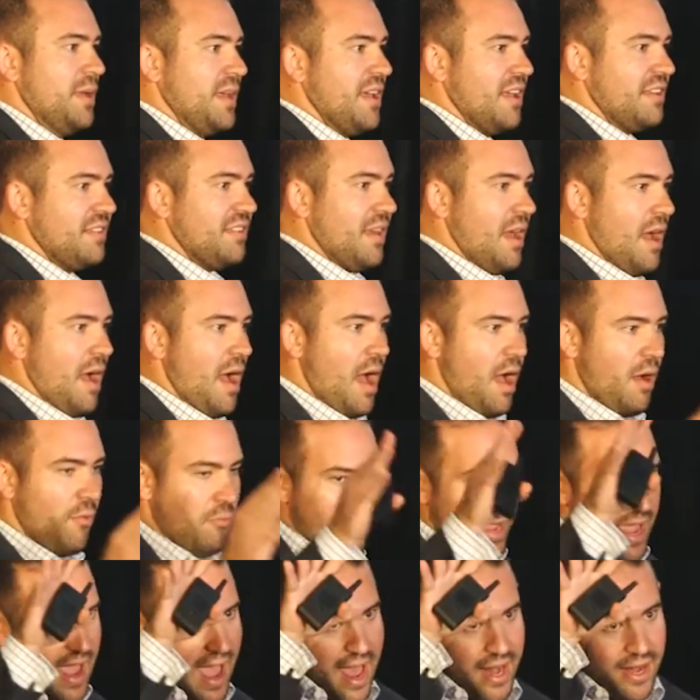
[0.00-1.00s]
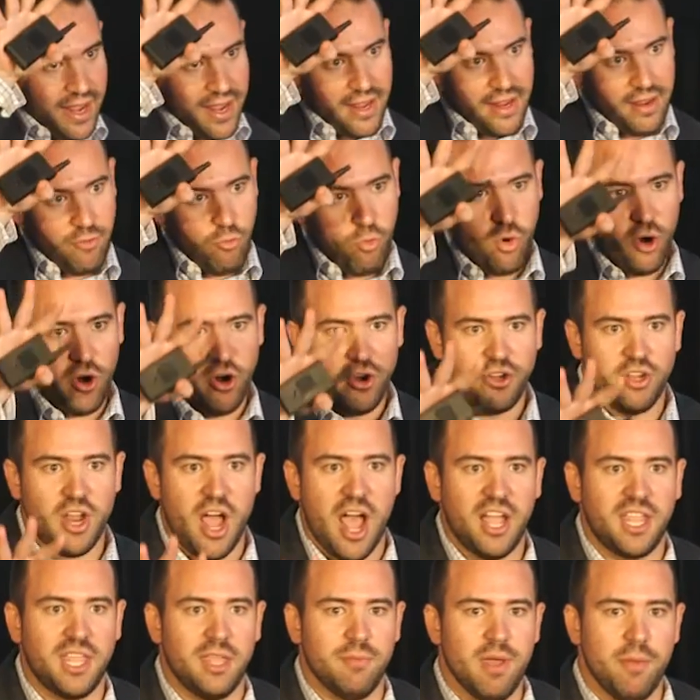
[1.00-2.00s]
because we had a Word
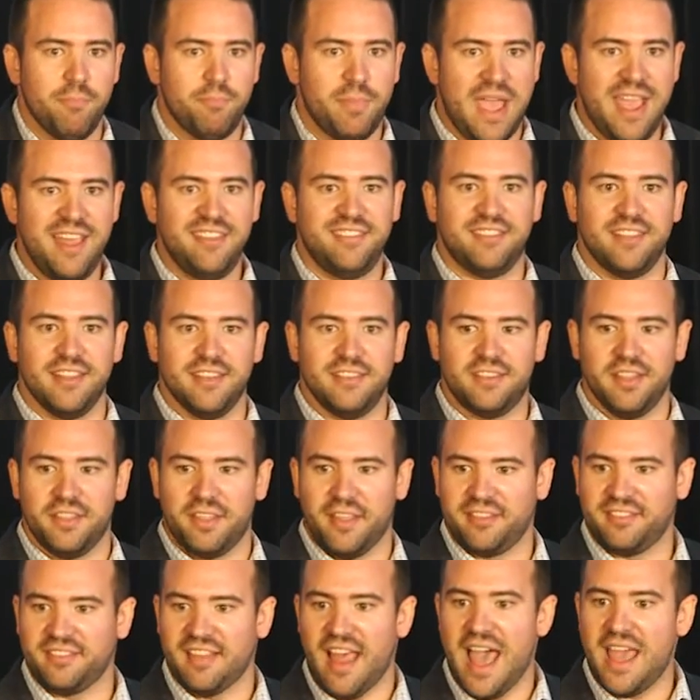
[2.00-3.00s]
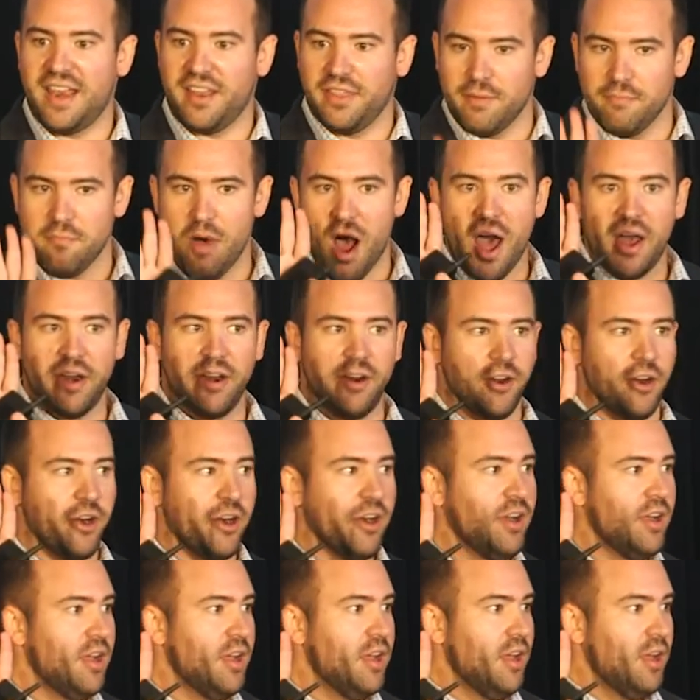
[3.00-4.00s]
document pasted to the side of the
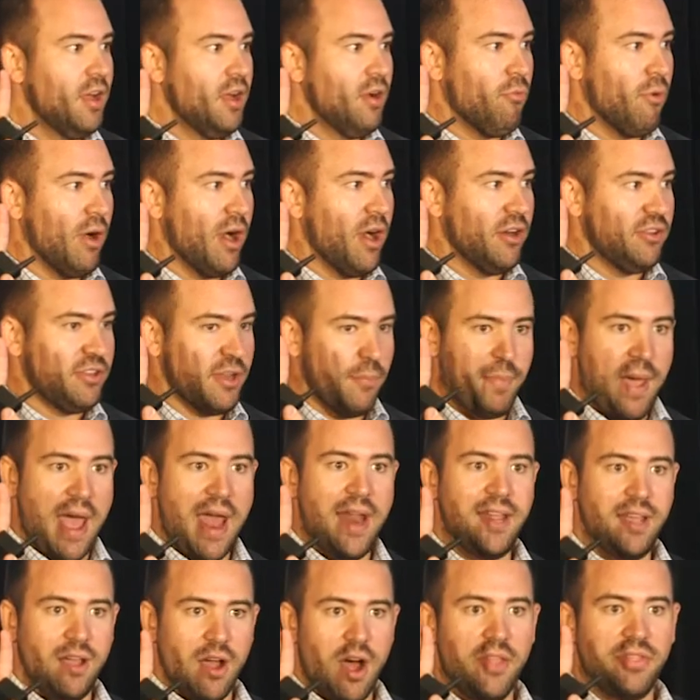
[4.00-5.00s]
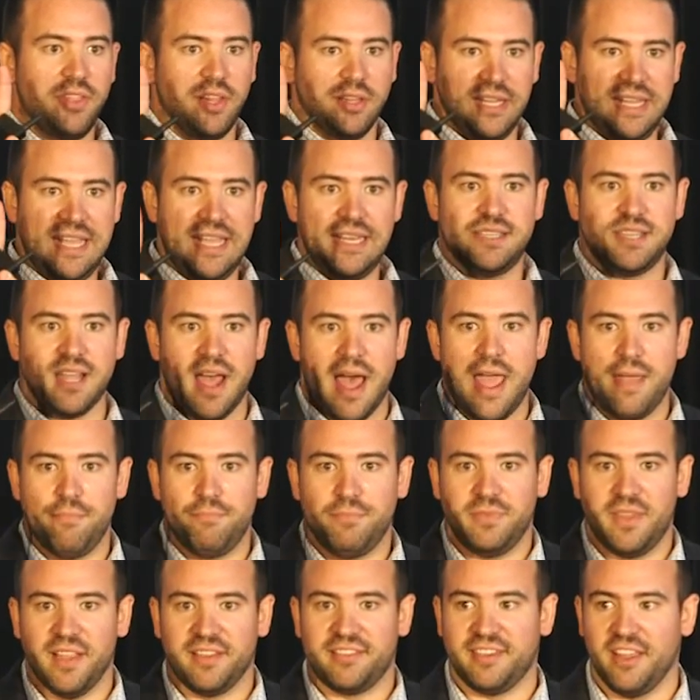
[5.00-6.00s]
monitor where, depending on the lead type,
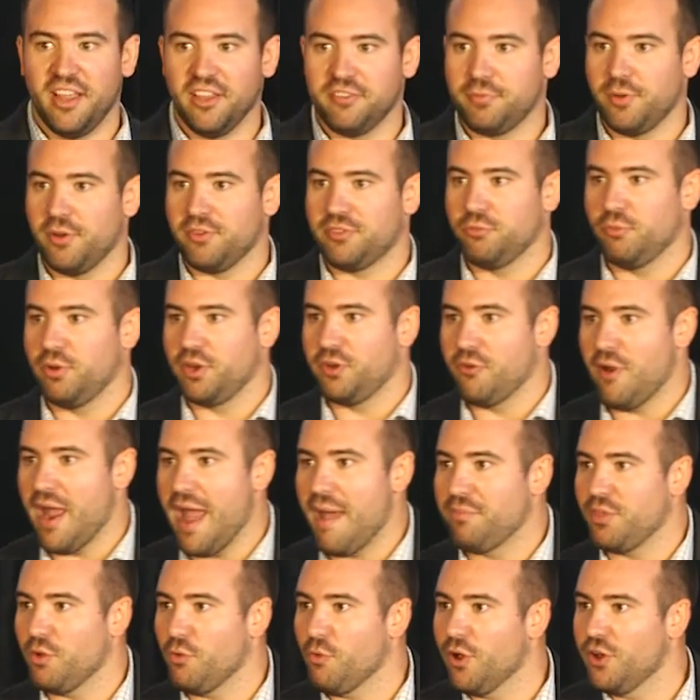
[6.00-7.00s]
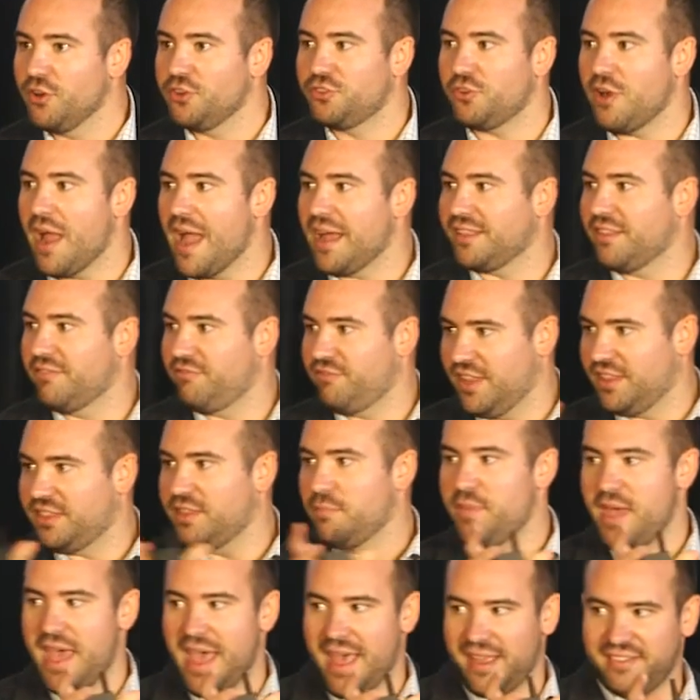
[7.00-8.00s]
the salesperson would grab the word track that fit the
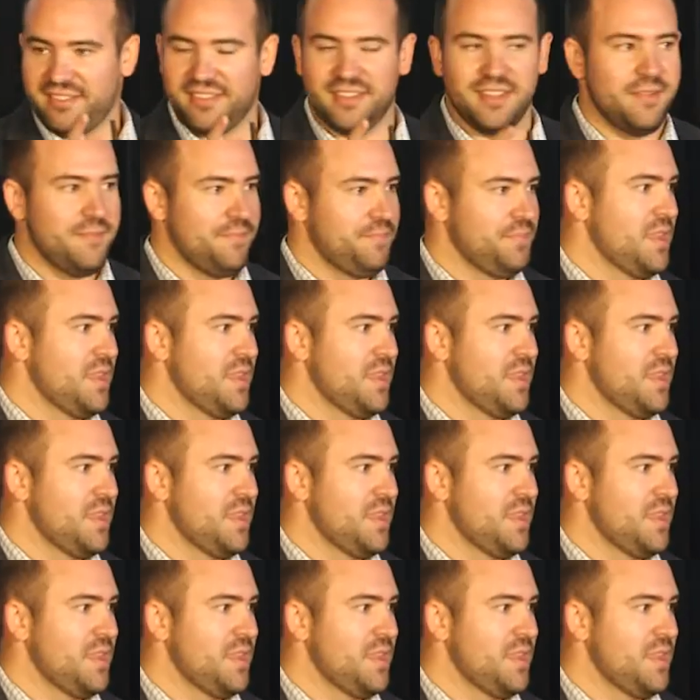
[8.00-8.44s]
best.